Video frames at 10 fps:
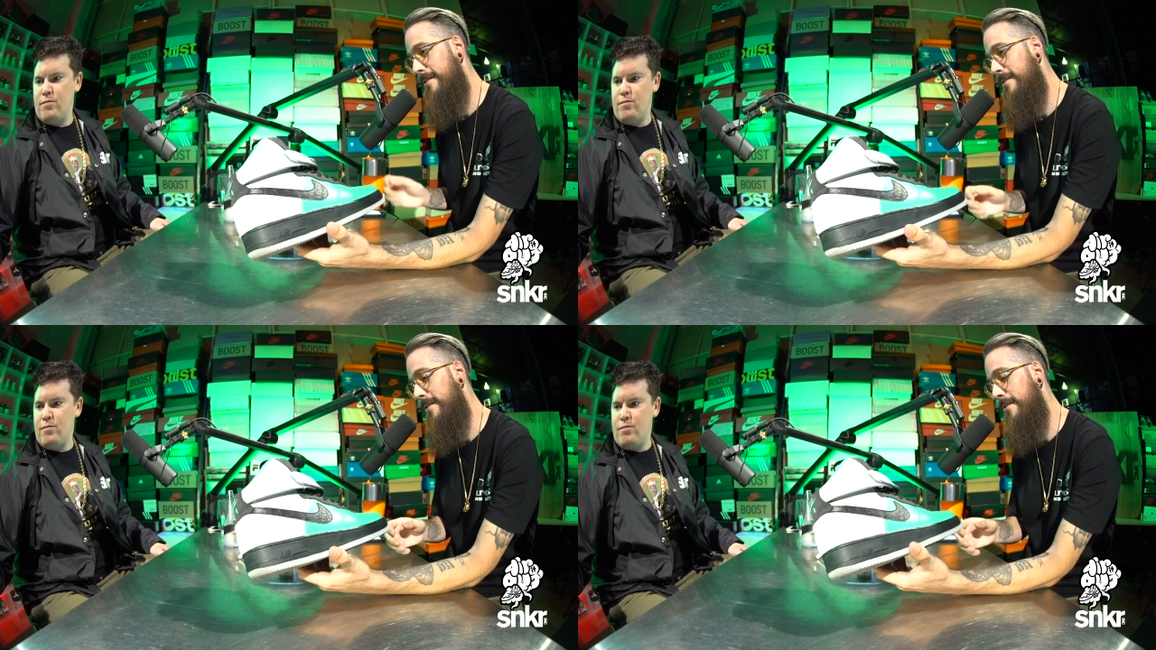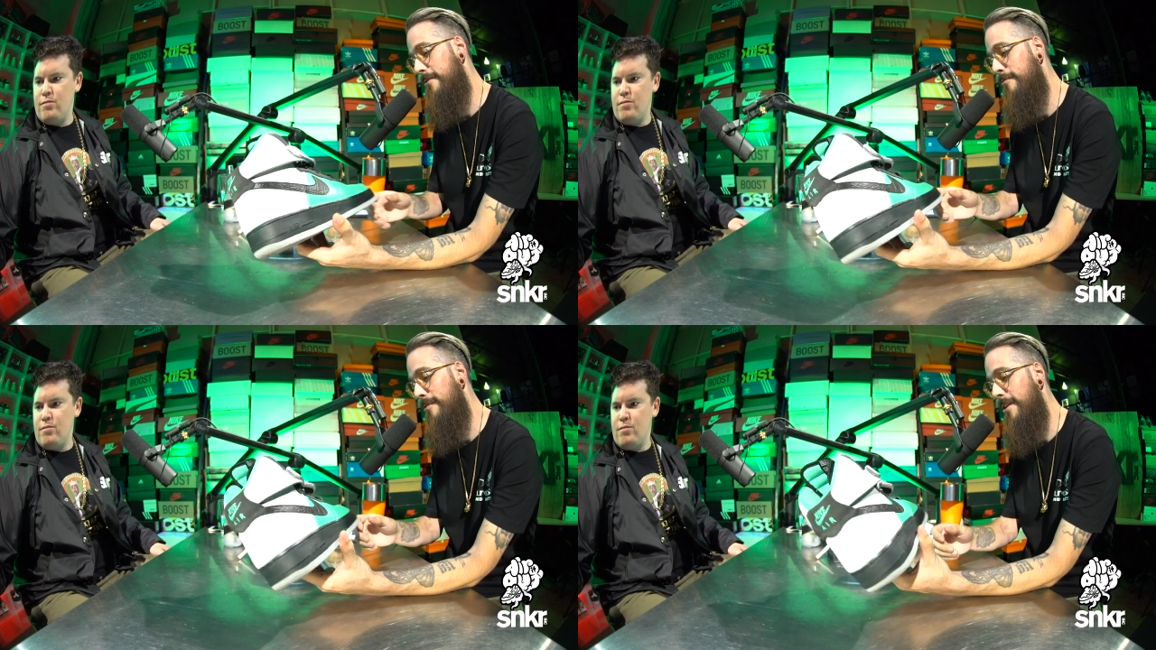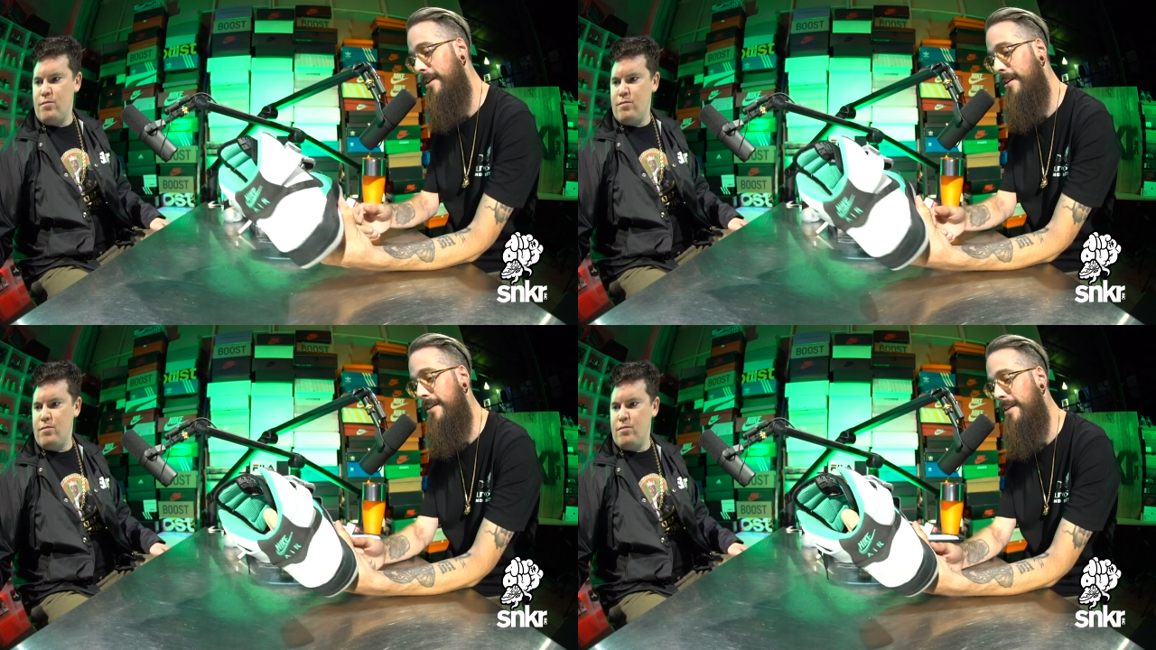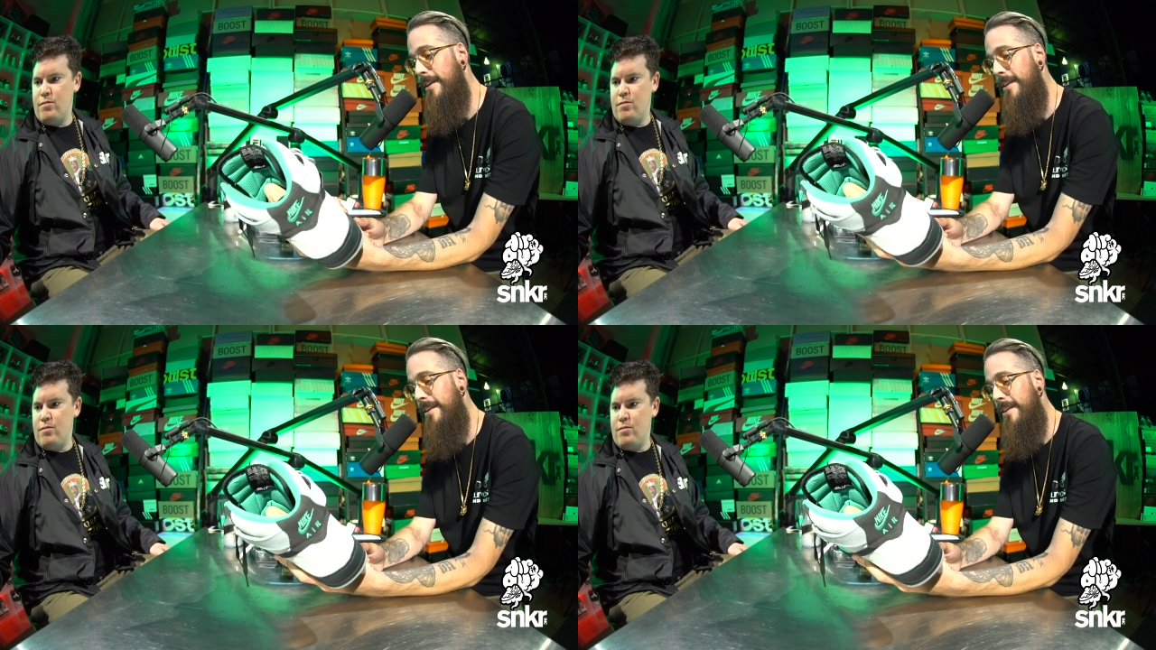Speaker 1: so uh,
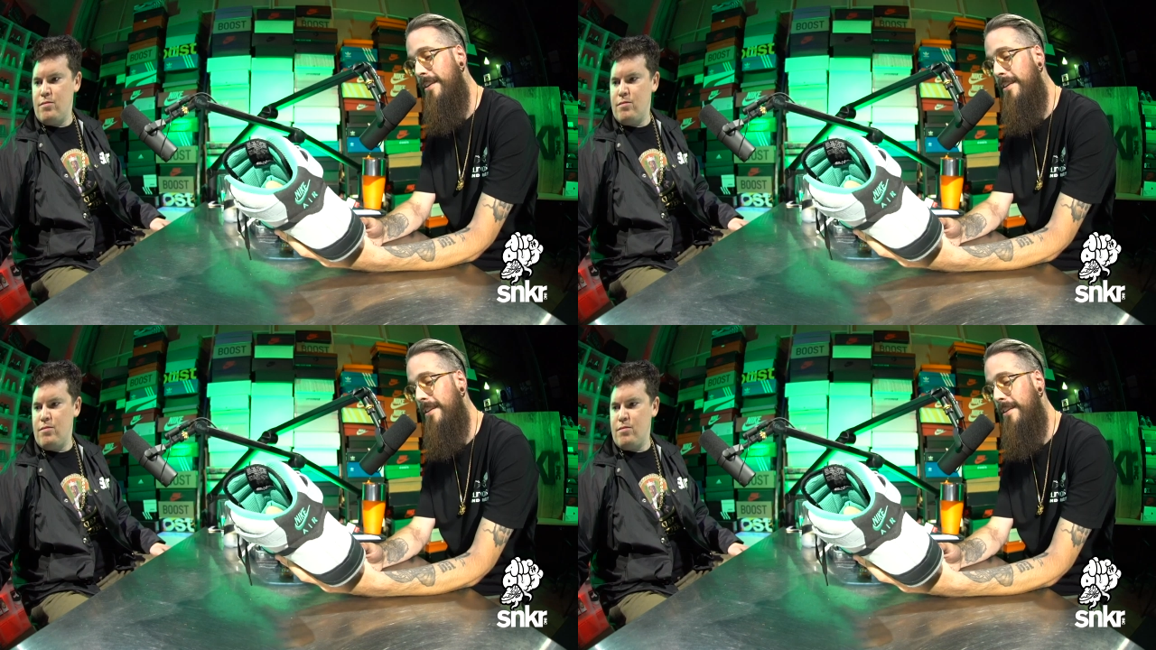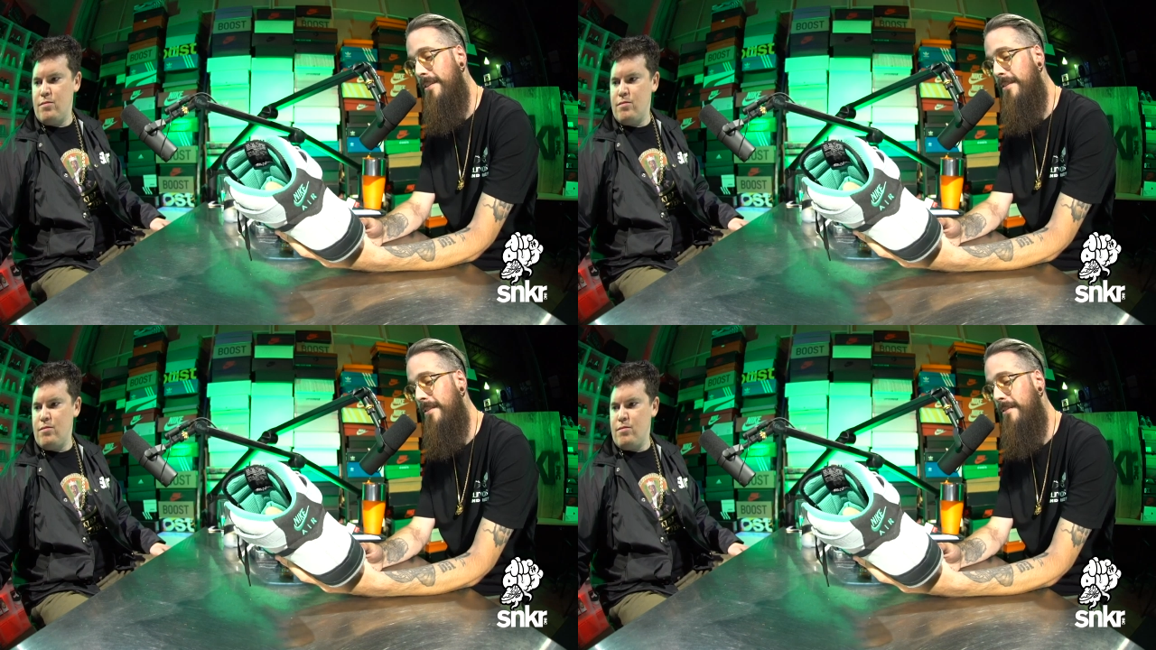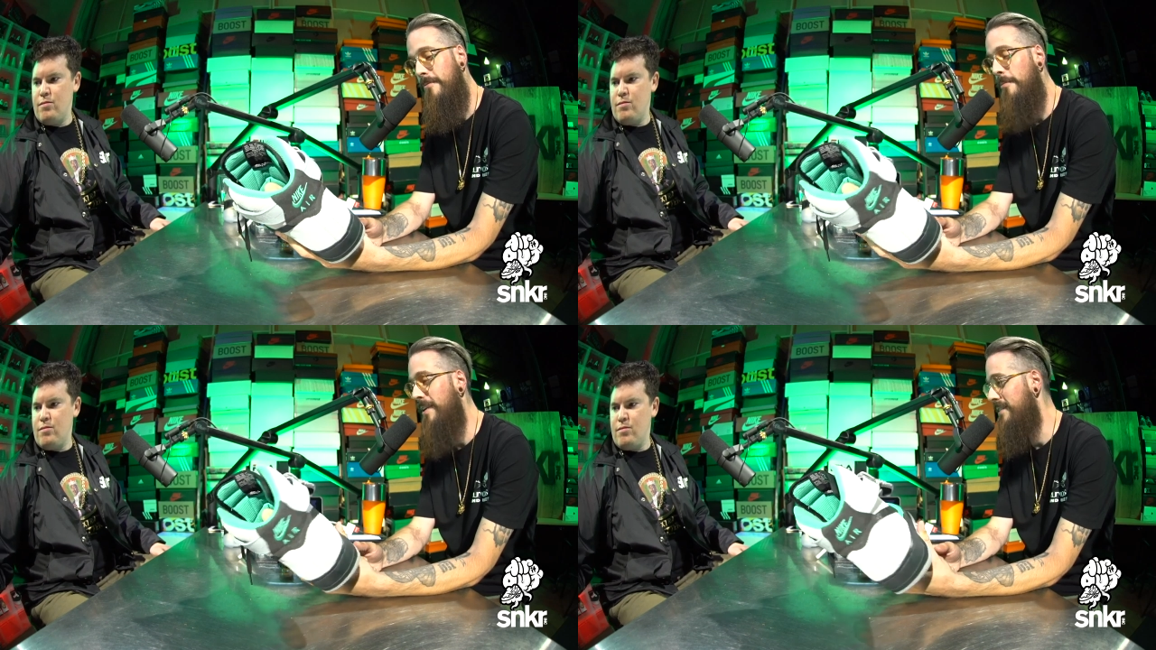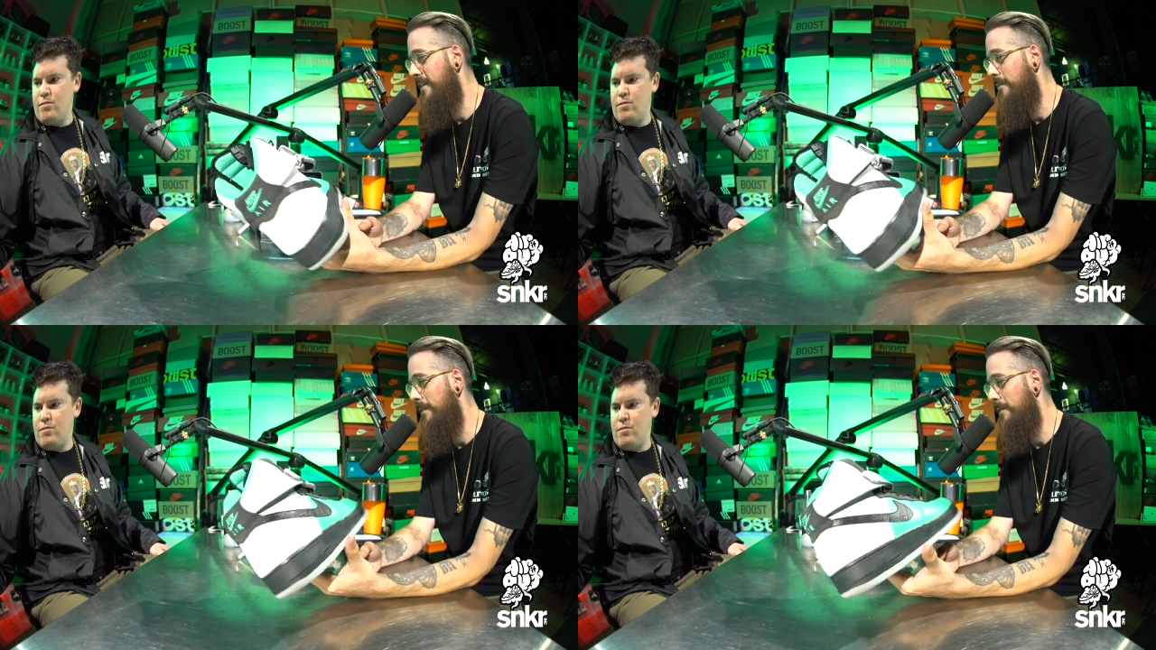we'll mix
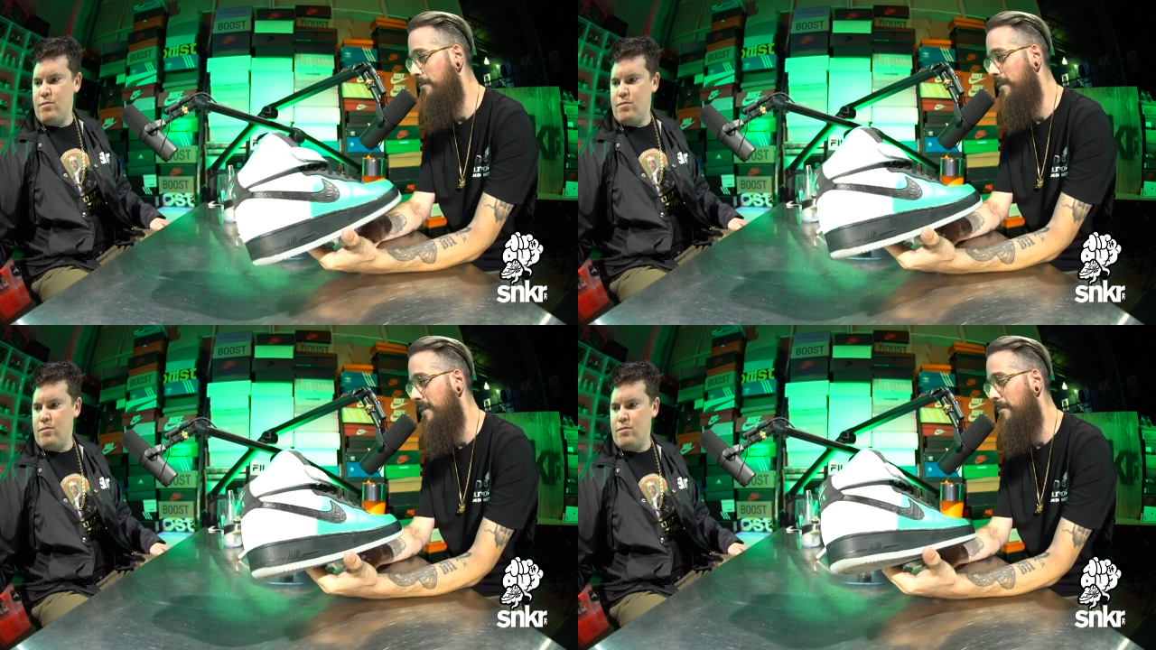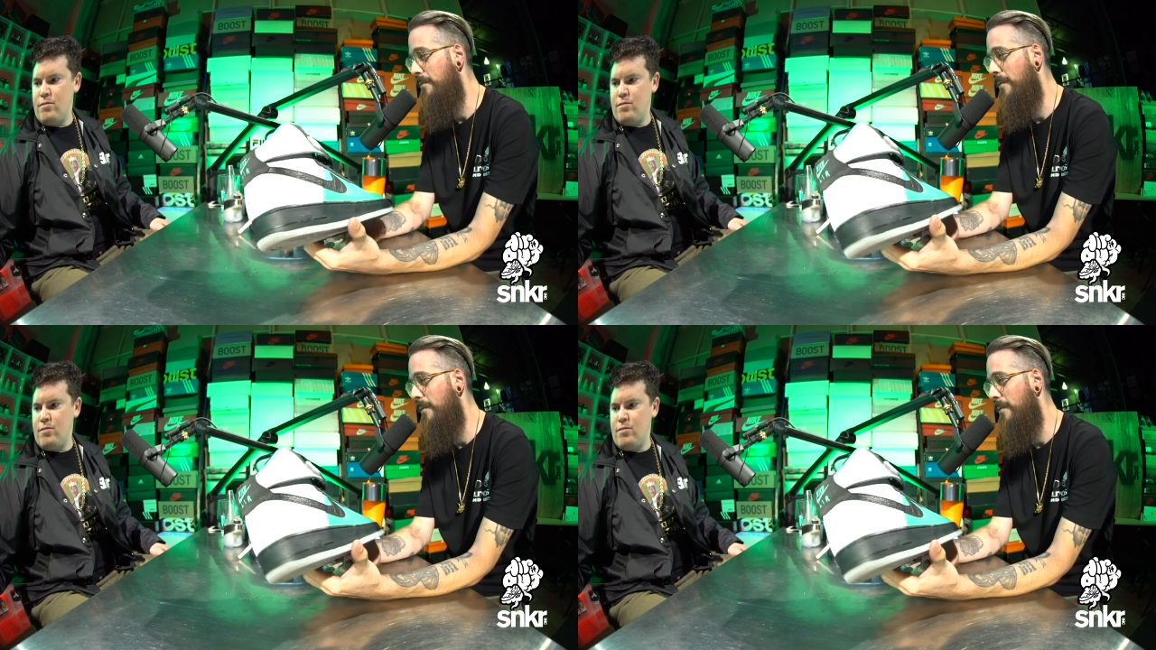it up a little bit. But